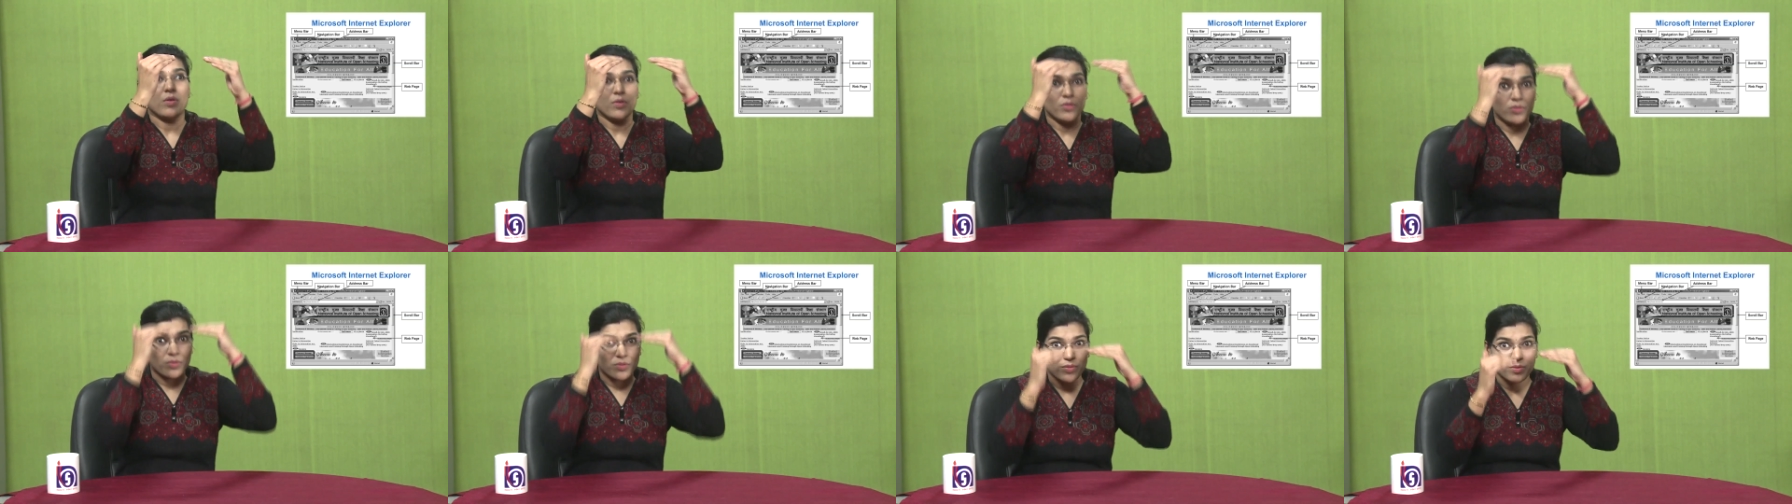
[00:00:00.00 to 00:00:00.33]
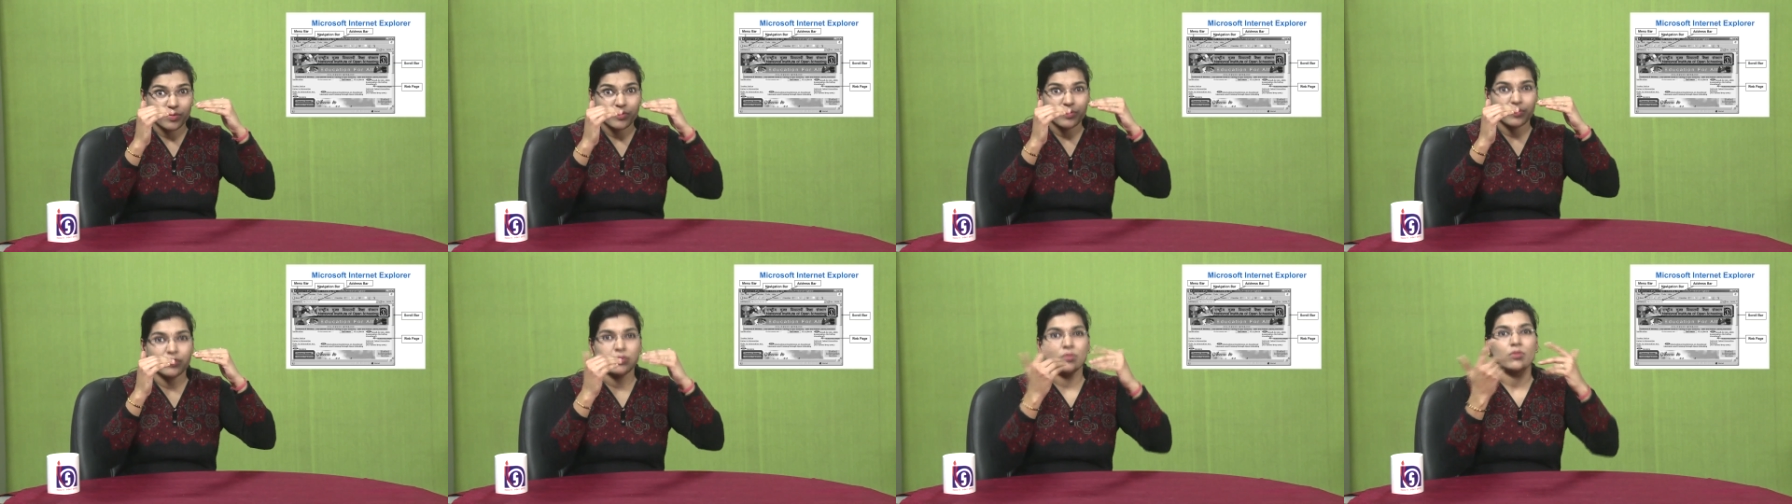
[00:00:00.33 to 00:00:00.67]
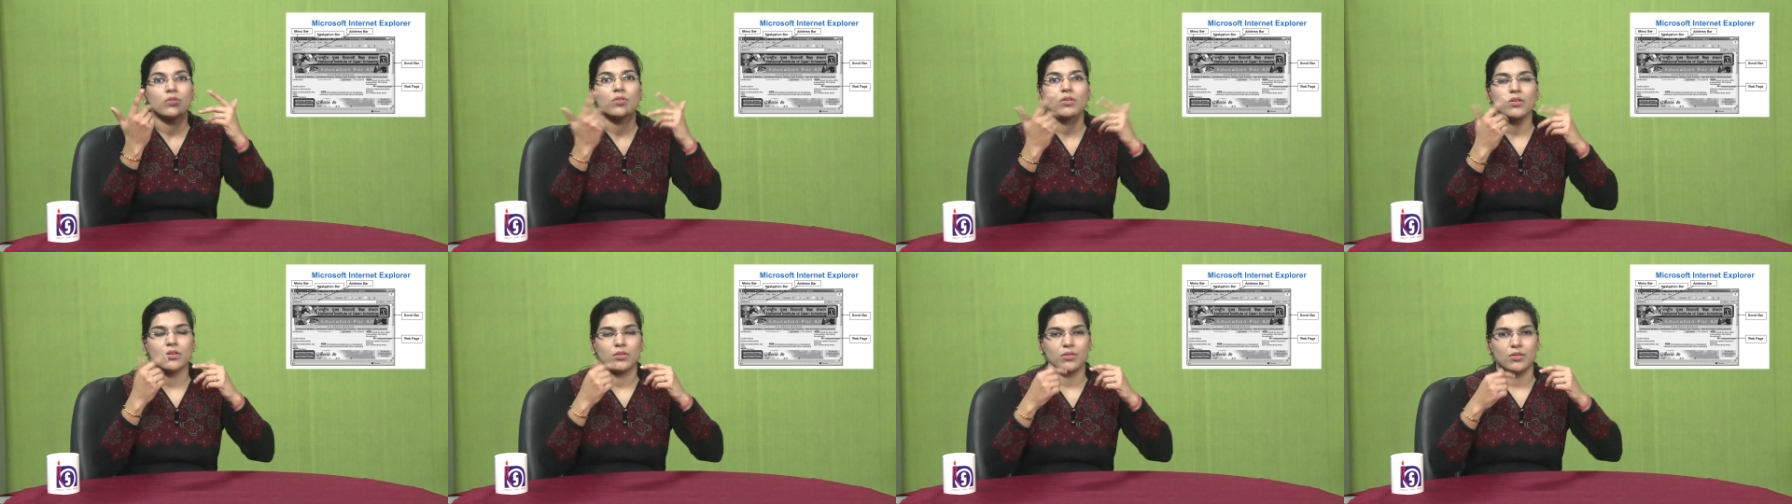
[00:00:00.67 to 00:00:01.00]
is the
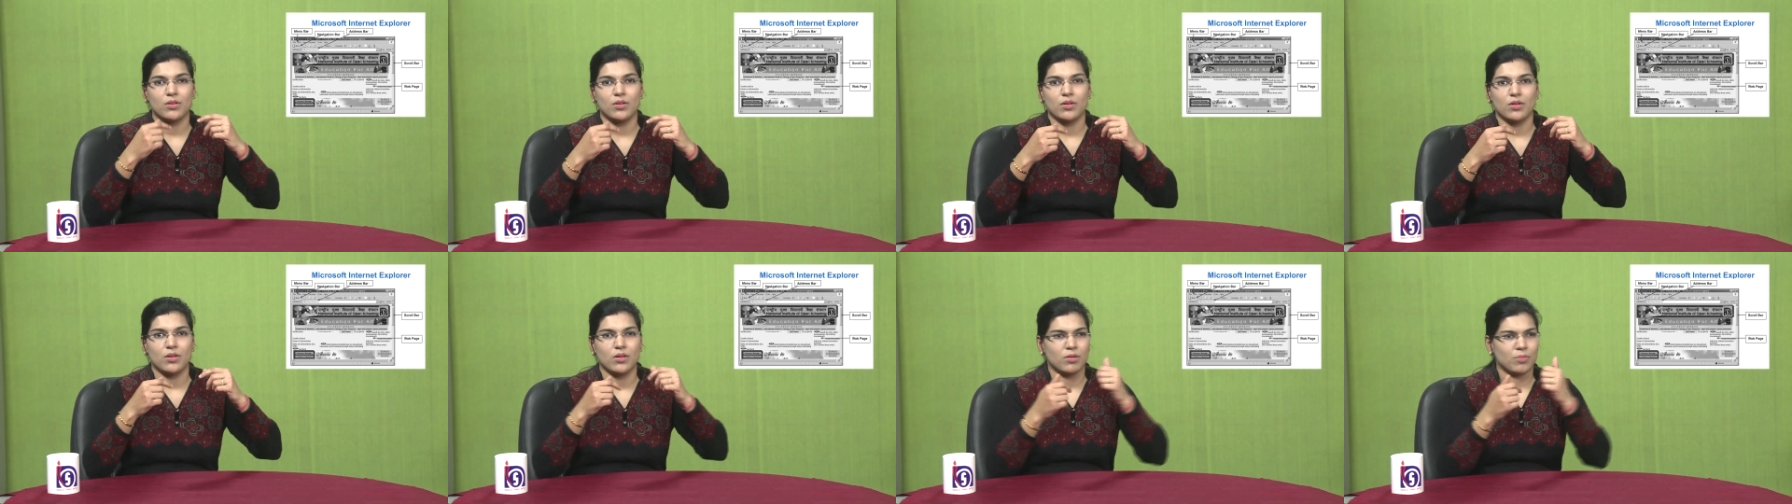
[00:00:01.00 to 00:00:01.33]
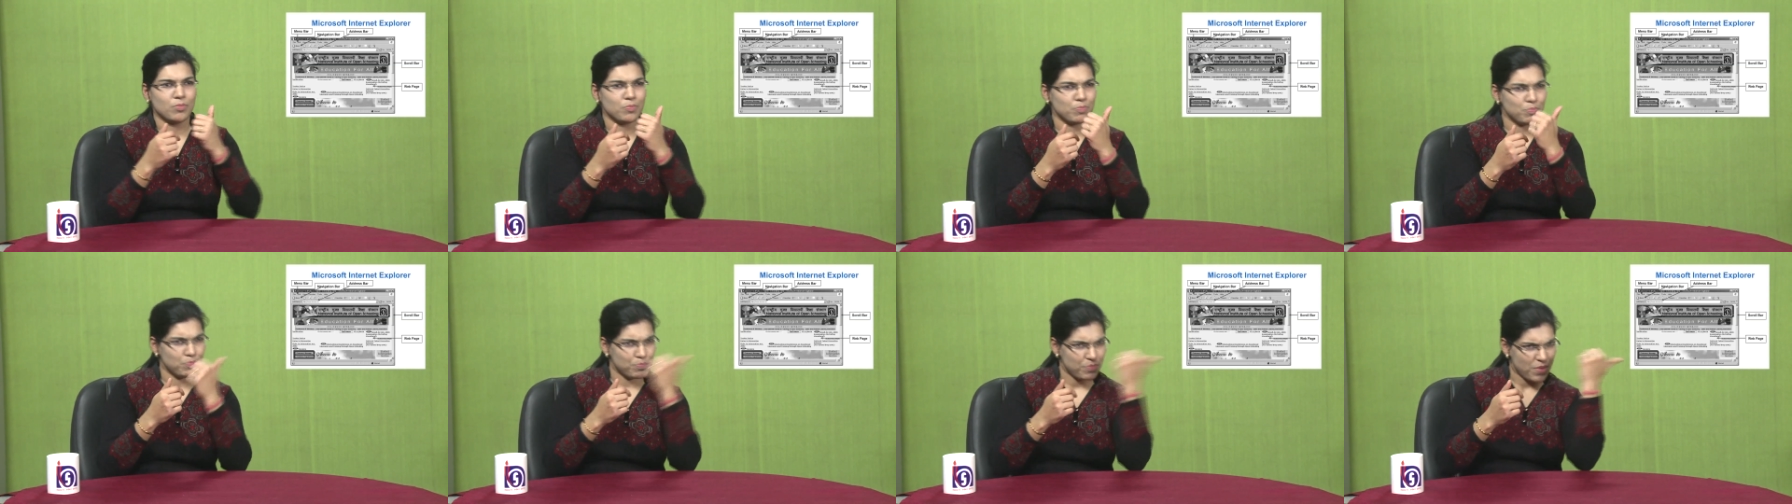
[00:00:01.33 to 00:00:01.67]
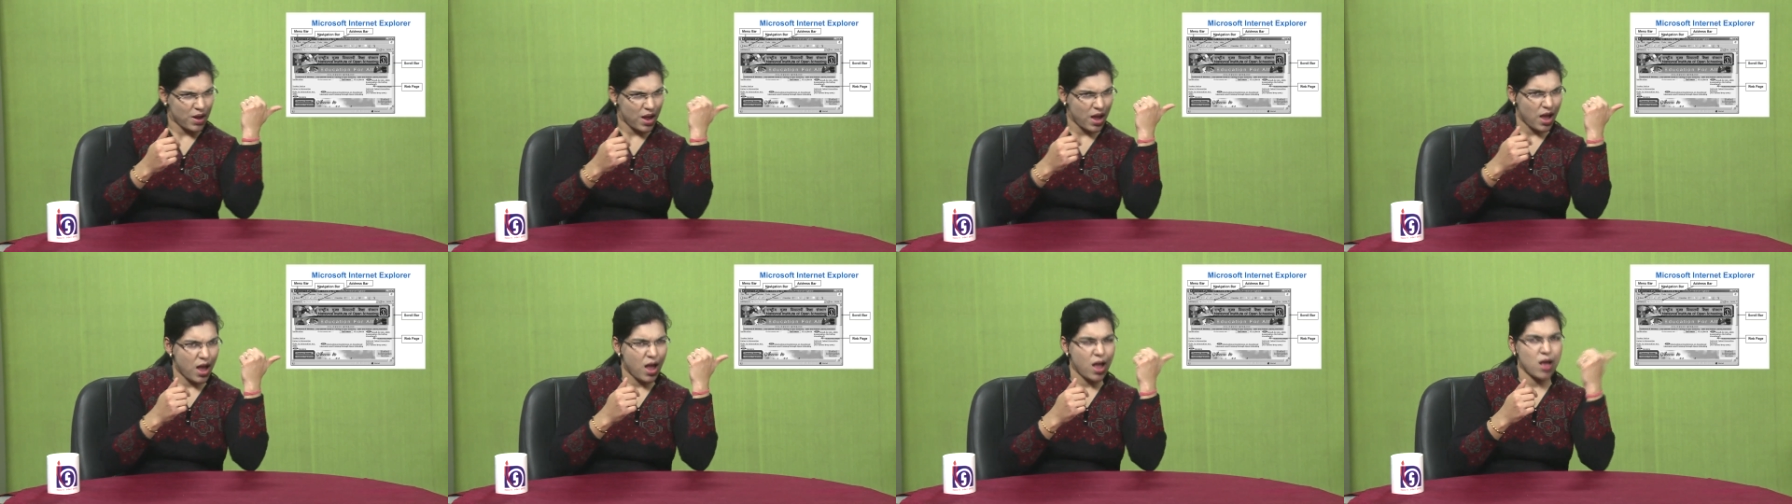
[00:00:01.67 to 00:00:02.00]
menu bar.